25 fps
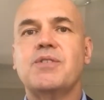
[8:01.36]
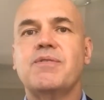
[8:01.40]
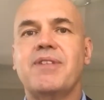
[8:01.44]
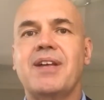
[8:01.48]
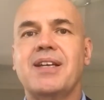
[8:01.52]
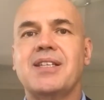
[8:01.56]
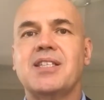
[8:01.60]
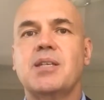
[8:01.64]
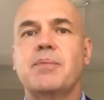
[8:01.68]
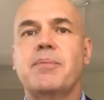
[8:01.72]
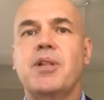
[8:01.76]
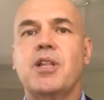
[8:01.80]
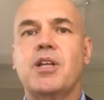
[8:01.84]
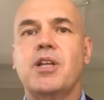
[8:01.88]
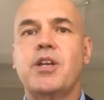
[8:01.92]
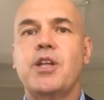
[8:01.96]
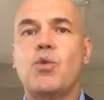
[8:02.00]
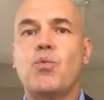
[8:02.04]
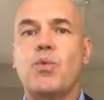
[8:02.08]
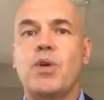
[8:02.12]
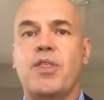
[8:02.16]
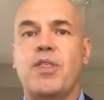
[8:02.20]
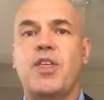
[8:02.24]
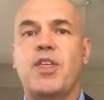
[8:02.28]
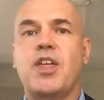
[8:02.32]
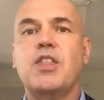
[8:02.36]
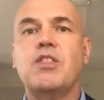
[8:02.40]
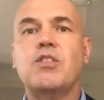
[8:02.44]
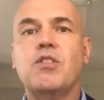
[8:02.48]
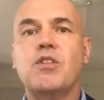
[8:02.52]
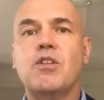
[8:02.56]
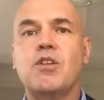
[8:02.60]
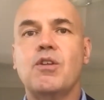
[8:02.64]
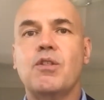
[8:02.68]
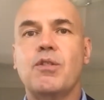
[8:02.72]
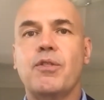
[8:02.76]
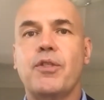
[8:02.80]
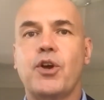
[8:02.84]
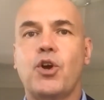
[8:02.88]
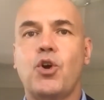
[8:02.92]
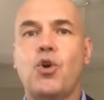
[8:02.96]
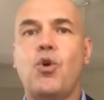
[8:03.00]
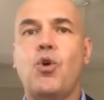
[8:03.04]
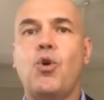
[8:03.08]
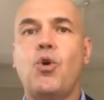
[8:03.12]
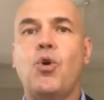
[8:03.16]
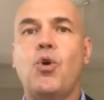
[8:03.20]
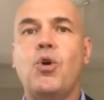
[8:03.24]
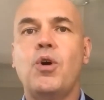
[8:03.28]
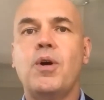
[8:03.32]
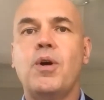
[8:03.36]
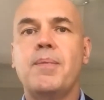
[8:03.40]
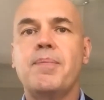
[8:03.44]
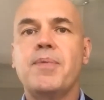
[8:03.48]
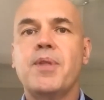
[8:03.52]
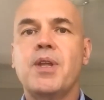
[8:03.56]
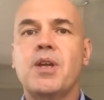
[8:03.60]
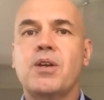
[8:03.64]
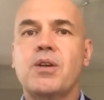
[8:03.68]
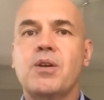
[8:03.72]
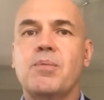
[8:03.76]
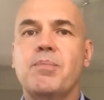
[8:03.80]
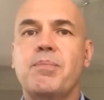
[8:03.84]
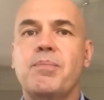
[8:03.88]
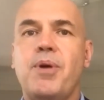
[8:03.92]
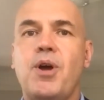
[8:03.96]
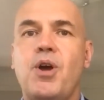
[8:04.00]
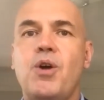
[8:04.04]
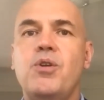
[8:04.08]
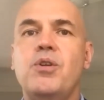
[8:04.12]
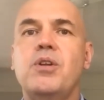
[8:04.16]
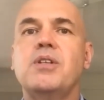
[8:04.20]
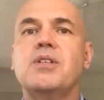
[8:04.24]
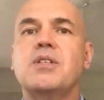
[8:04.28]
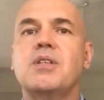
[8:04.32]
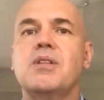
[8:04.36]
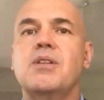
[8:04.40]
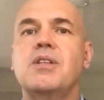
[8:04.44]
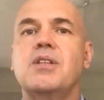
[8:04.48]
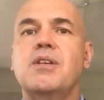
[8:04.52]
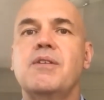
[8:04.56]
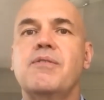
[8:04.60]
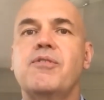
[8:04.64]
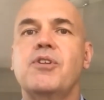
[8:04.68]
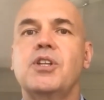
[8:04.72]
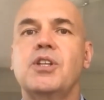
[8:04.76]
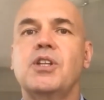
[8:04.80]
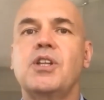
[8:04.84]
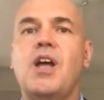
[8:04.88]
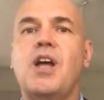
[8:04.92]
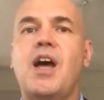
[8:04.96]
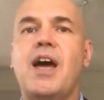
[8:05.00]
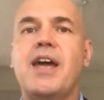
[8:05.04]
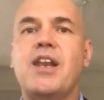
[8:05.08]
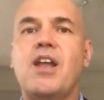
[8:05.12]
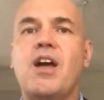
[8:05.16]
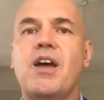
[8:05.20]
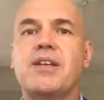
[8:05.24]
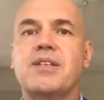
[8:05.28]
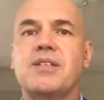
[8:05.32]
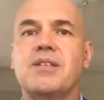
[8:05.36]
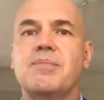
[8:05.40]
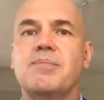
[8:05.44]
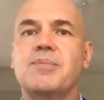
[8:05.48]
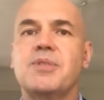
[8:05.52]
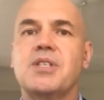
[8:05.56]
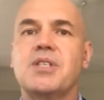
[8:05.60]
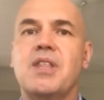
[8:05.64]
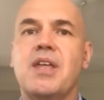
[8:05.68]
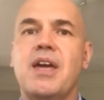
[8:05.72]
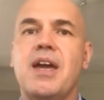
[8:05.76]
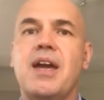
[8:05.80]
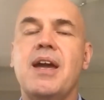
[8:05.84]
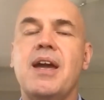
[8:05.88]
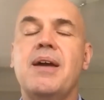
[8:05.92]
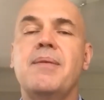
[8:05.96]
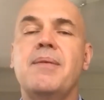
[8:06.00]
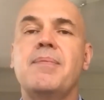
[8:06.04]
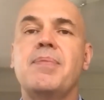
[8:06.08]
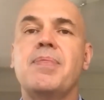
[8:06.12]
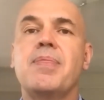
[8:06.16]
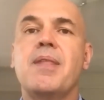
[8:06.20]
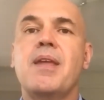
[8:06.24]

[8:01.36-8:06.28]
flexibility within the core component and the different line items there.